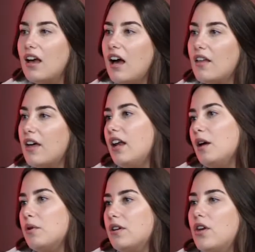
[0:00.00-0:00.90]
Yeah, that and
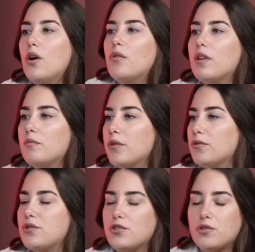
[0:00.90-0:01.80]
I would know them
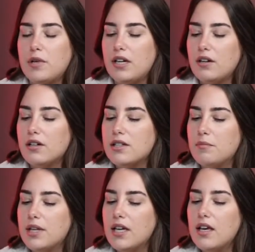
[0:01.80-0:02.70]
through social media mm-hmm. or
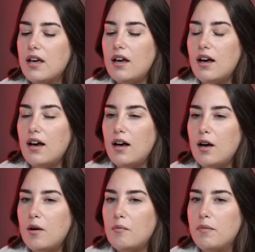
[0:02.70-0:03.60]
something.
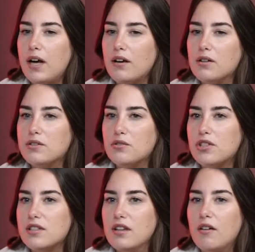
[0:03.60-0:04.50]
Um, I also
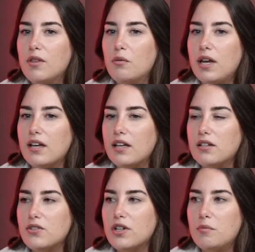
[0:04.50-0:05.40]
just love the wedding
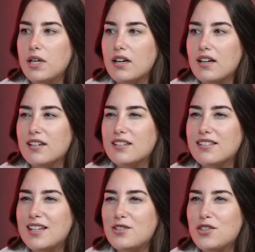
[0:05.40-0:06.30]
industry
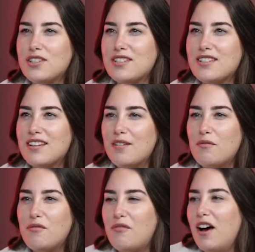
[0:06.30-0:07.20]
because it's just
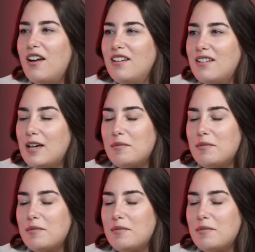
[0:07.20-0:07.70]
fun. Mm-hmm.